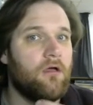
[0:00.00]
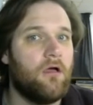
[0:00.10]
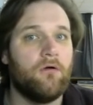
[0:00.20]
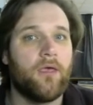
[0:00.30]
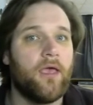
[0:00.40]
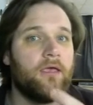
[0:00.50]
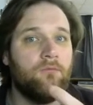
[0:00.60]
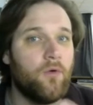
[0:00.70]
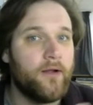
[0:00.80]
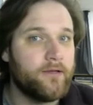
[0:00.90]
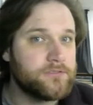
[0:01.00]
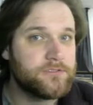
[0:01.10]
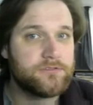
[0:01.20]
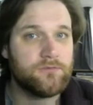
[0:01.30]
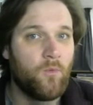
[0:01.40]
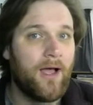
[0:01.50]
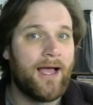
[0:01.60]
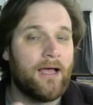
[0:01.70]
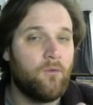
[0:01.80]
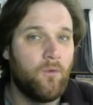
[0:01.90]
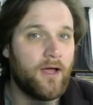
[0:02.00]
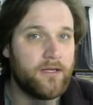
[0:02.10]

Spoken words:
Okay, what else? Why